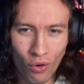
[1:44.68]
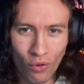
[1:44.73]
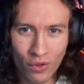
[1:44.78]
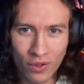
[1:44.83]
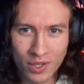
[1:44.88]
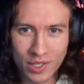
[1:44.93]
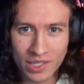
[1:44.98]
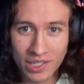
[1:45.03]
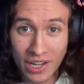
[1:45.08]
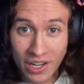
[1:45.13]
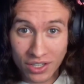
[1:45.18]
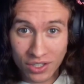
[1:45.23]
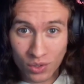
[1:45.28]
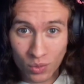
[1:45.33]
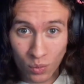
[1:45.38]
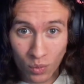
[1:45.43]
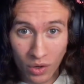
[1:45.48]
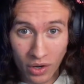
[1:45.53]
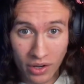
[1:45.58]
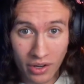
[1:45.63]
this next
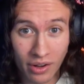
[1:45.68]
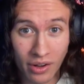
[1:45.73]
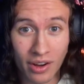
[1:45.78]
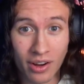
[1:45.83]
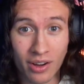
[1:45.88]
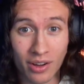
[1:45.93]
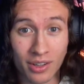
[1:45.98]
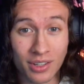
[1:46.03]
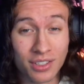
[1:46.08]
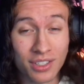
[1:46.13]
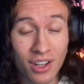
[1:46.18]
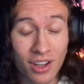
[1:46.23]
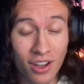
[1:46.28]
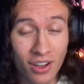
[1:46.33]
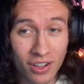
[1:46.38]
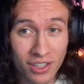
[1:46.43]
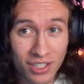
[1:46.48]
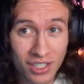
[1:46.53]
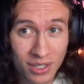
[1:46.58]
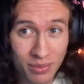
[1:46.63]
one is
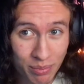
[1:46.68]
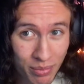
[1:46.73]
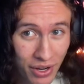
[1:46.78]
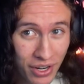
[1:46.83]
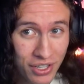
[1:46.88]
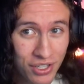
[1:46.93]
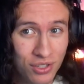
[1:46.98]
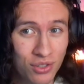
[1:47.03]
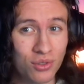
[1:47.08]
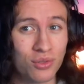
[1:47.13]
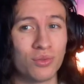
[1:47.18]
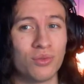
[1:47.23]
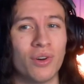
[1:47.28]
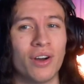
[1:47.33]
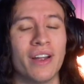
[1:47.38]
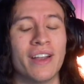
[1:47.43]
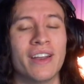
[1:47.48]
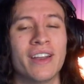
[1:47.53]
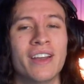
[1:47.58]
a special one.